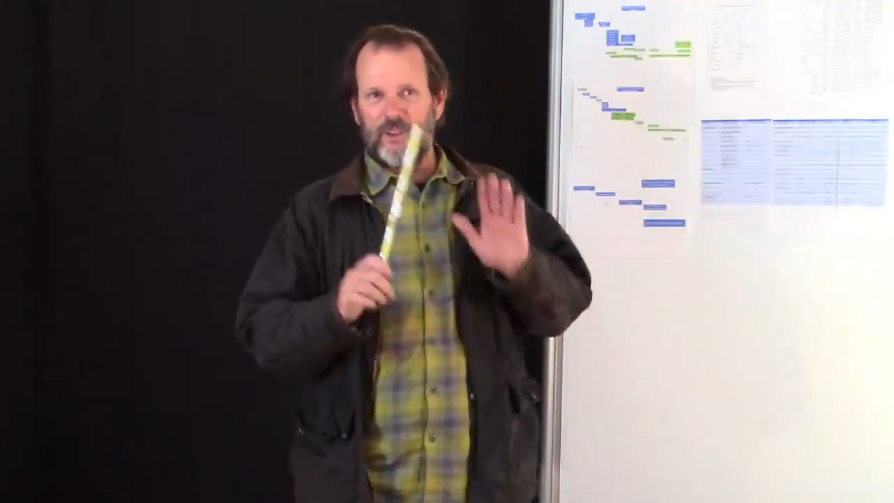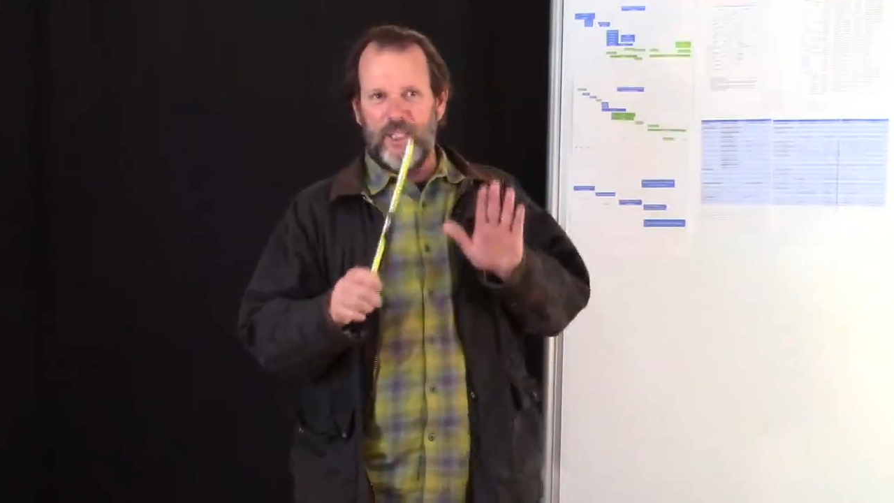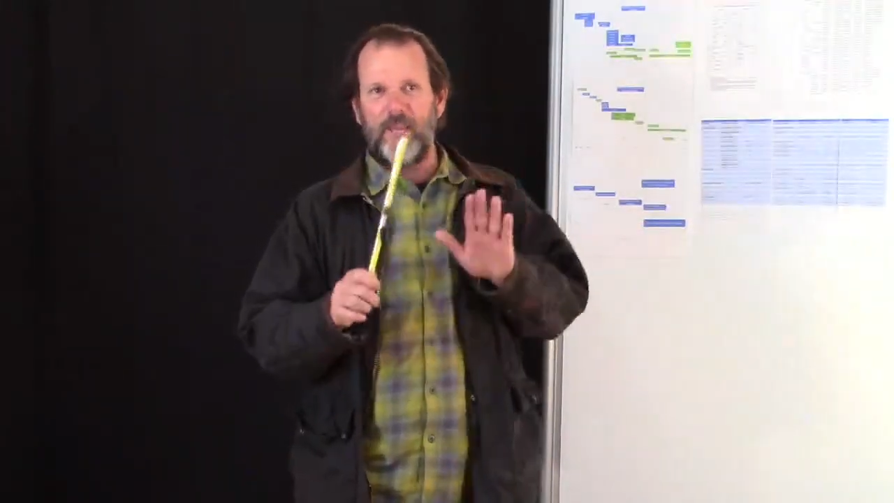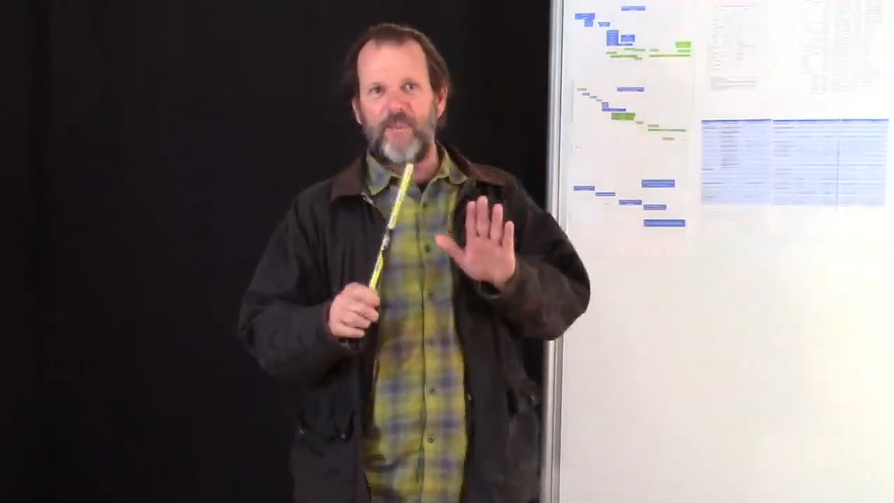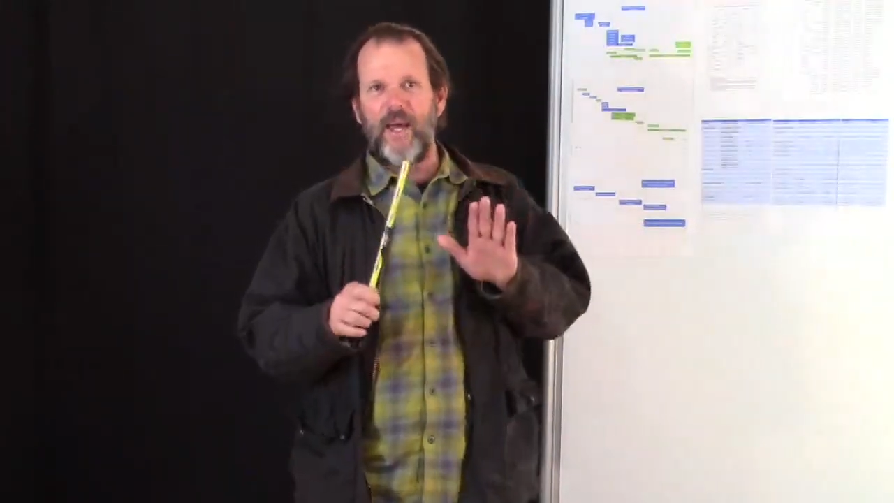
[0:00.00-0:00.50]

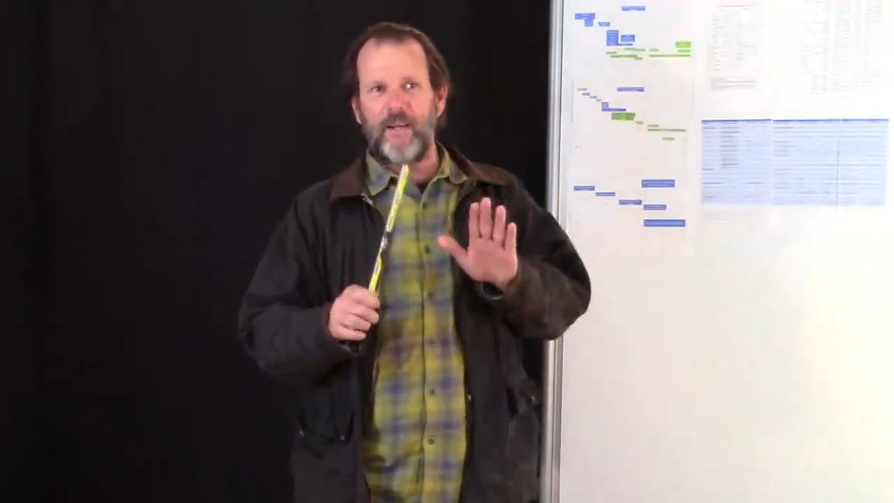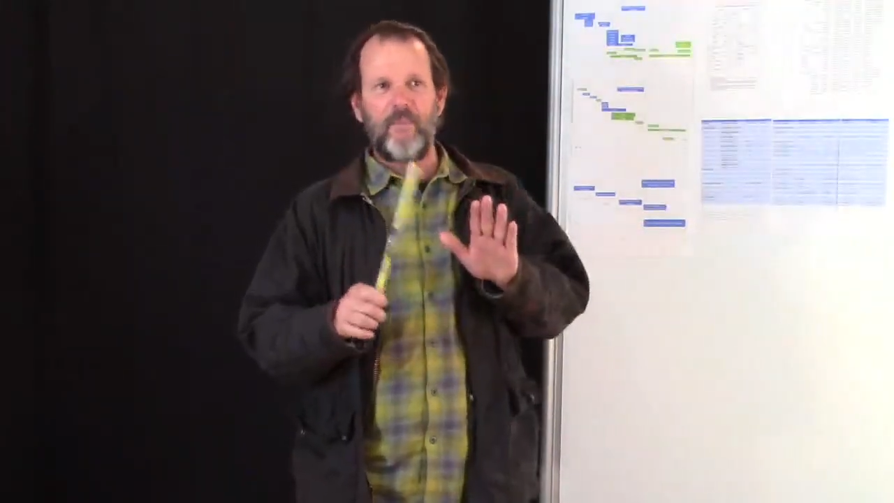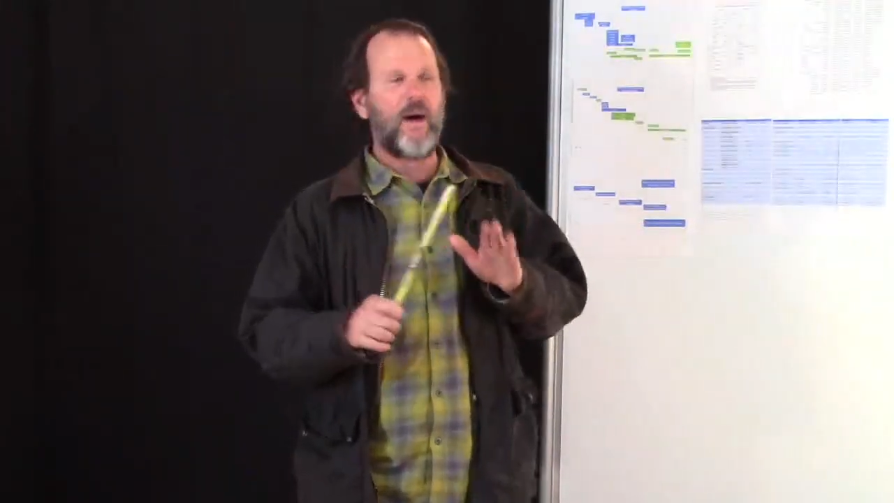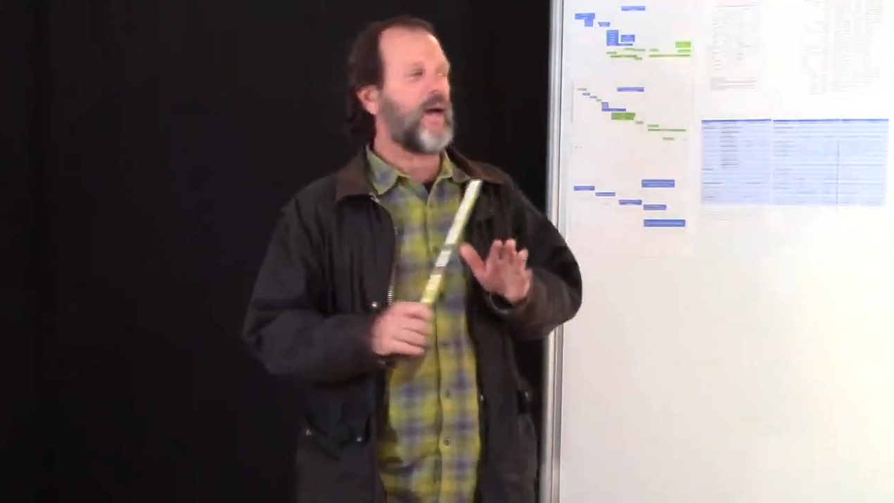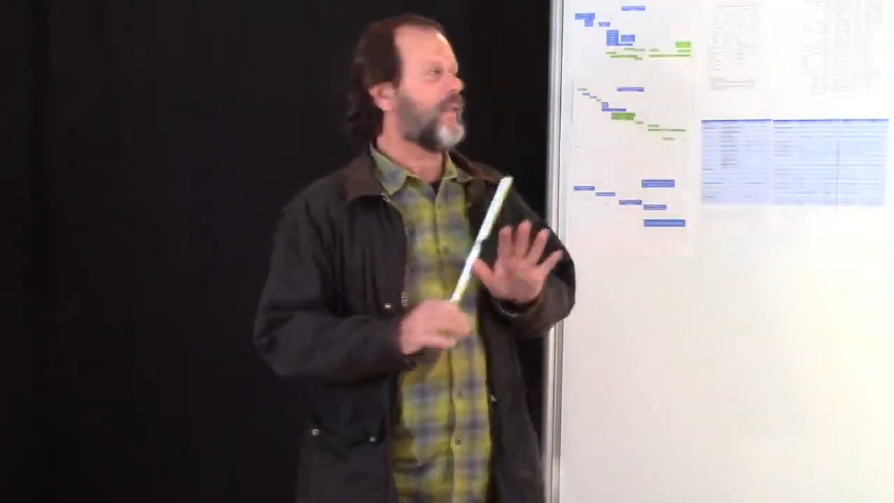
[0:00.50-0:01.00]
Keep that in
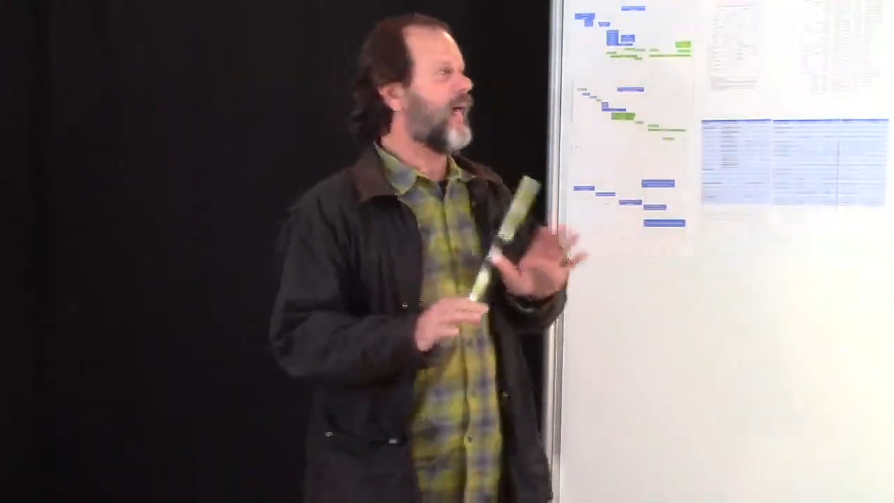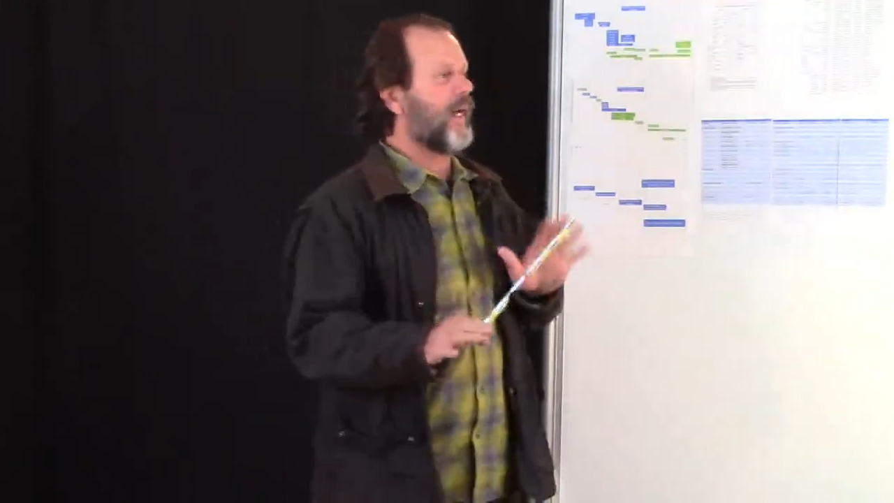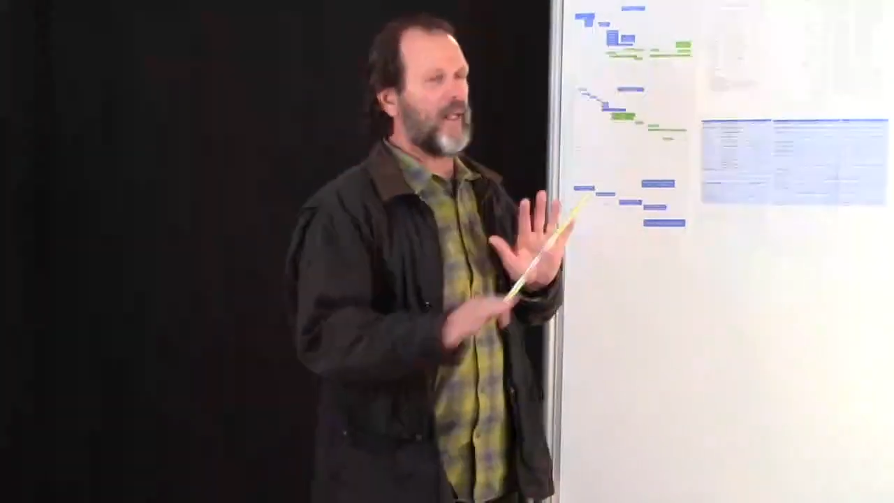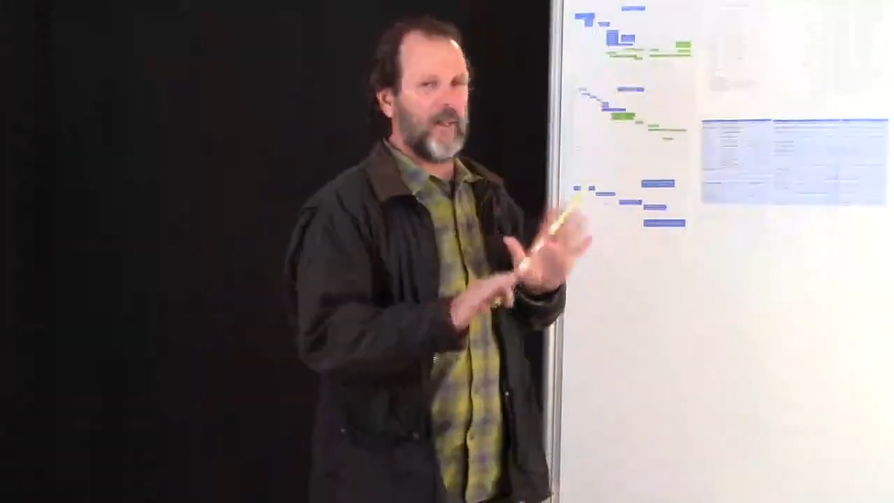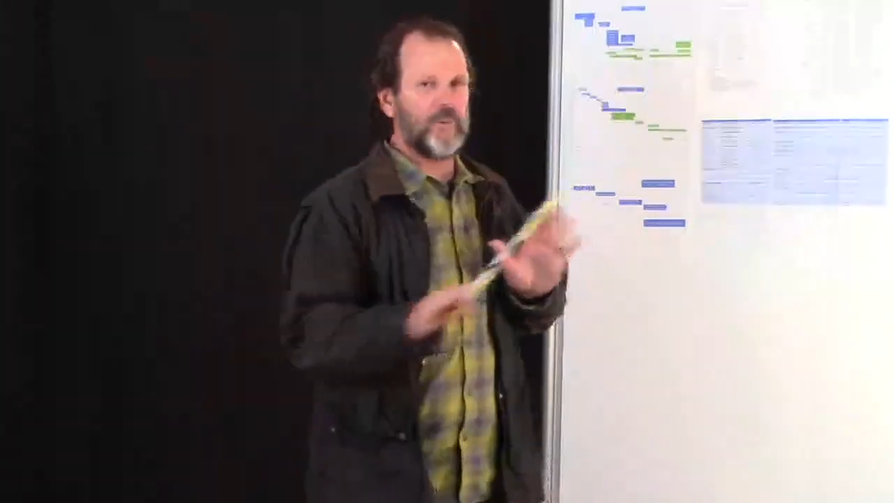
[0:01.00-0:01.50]
mind.
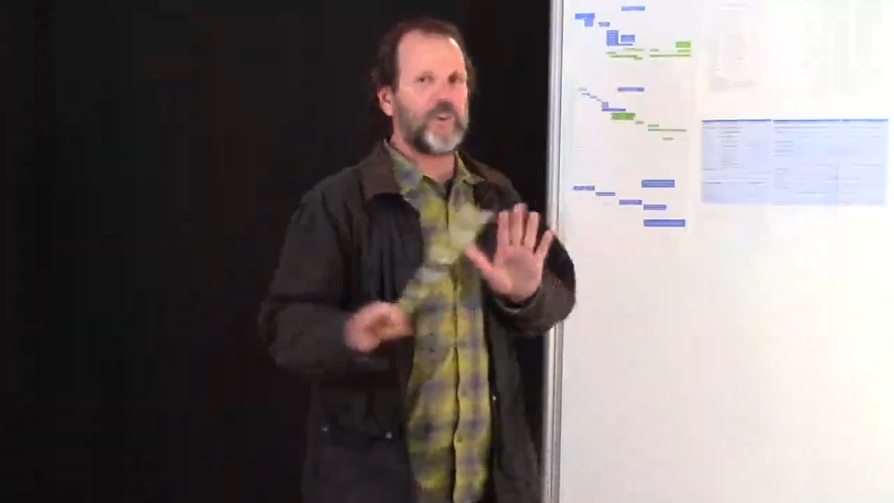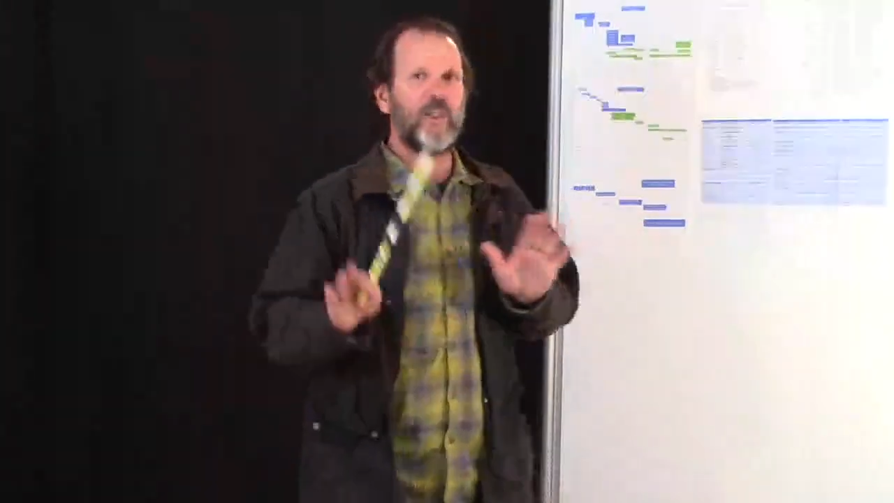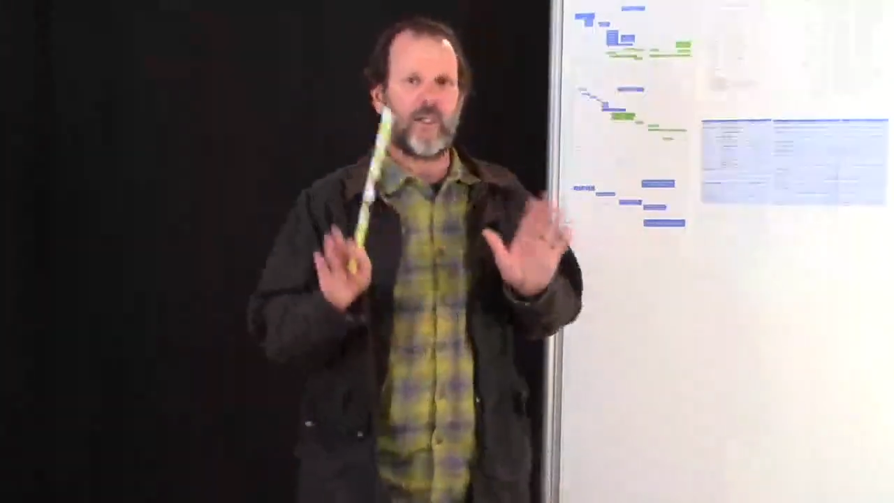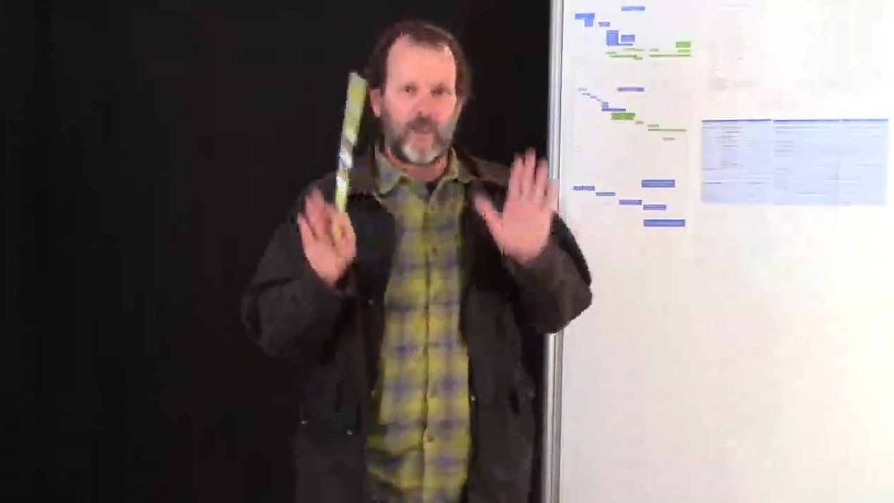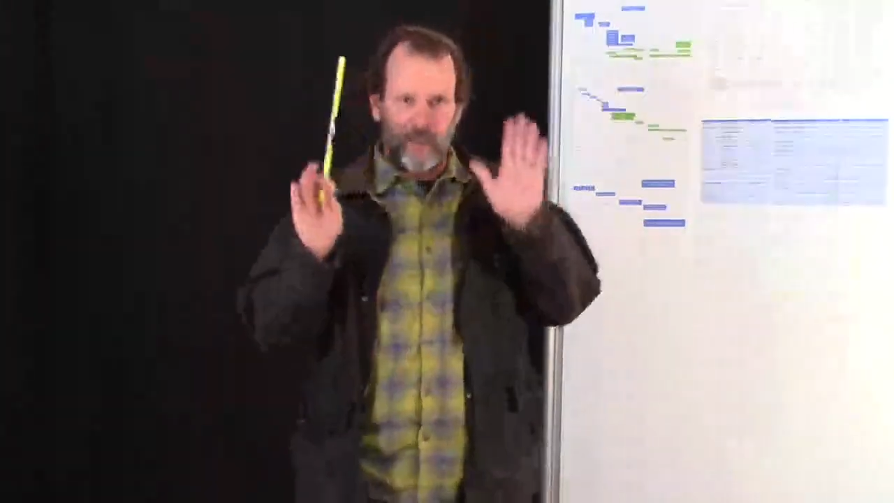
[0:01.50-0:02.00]
That helps you to